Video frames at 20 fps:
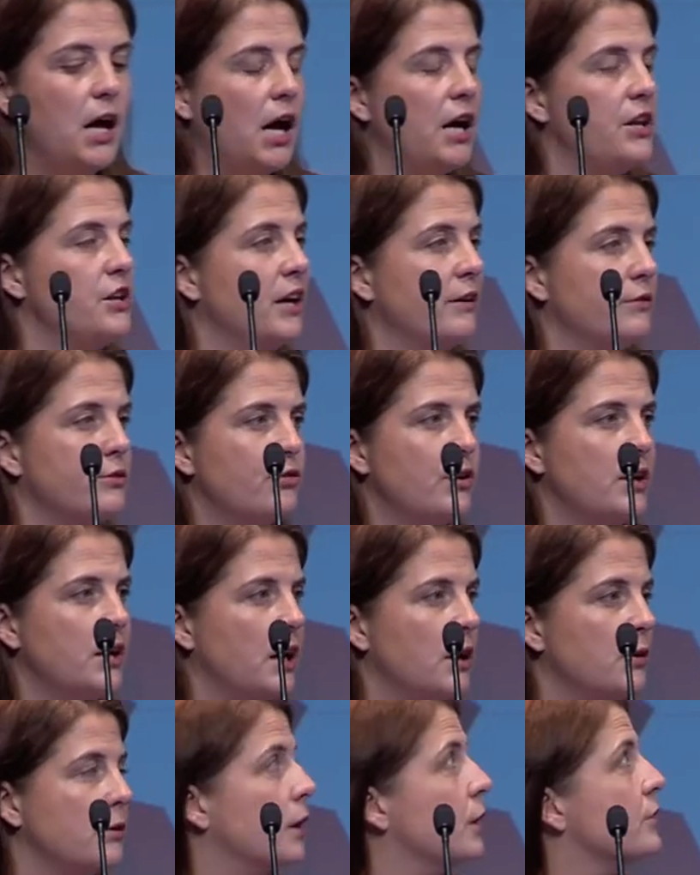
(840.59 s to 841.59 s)
And you have three
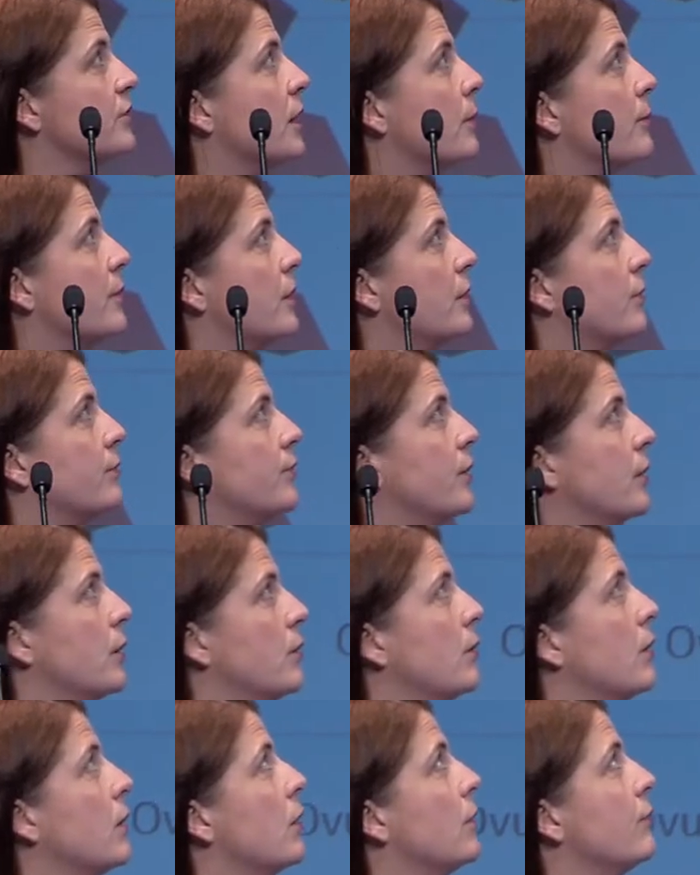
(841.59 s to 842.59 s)
logos up there of,
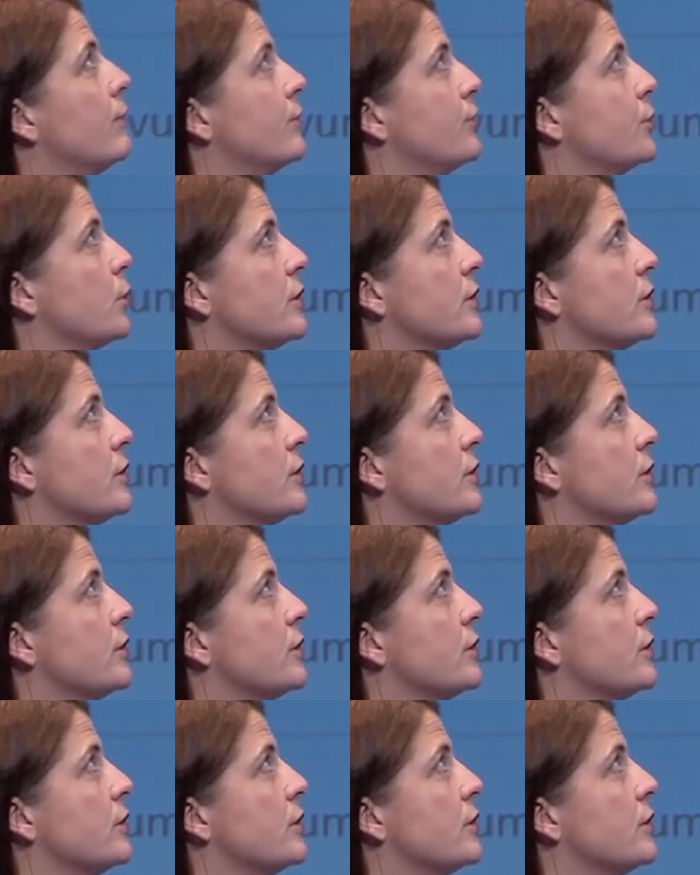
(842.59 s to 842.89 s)
of